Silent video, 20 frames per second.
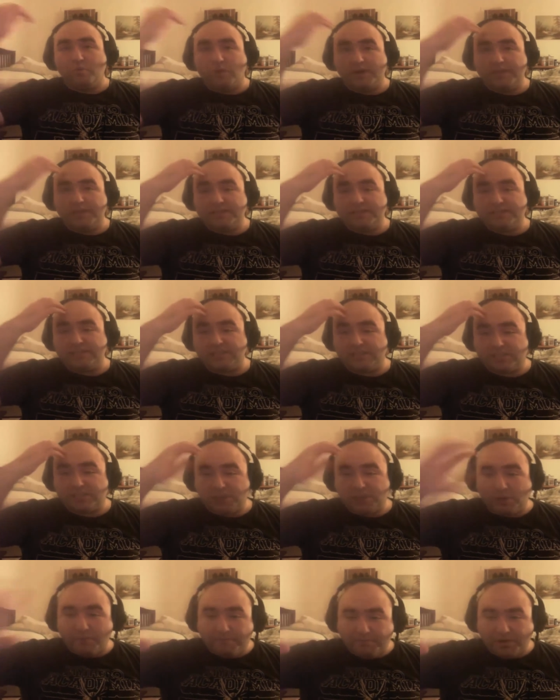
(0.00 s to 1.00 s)
ones
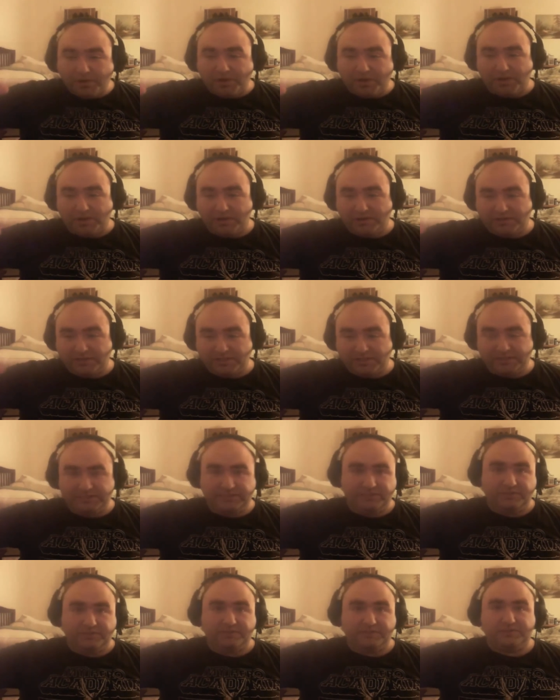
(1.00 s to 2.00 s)
so far.
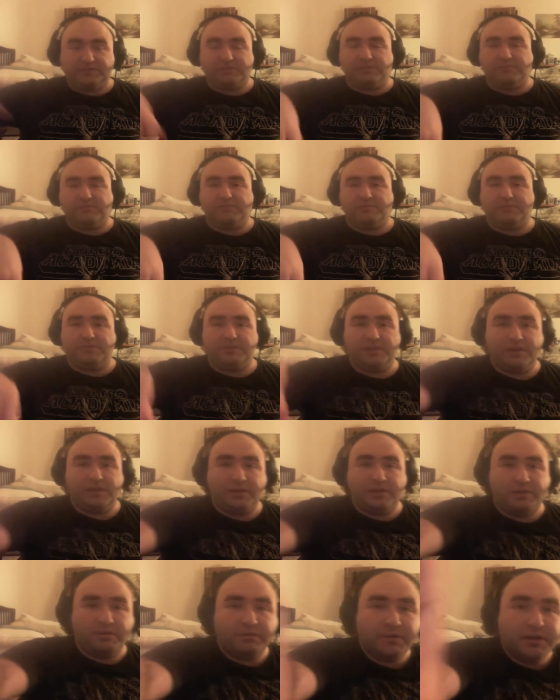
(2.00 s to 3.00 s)
Because, you know, there's still more
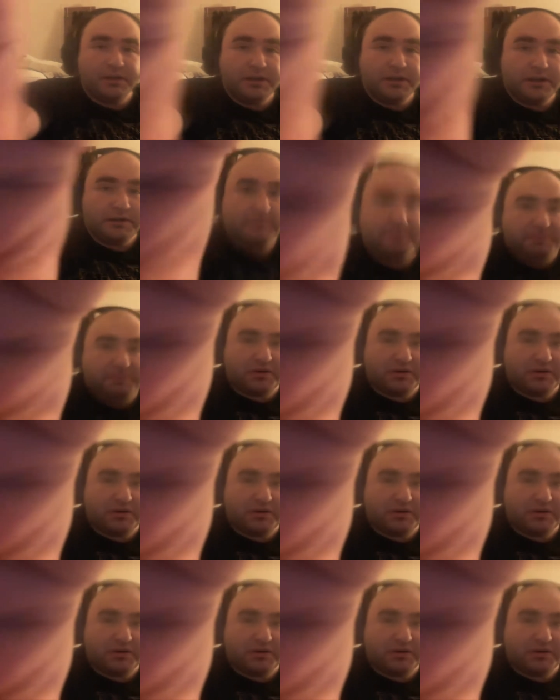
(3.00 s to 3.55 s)
to go.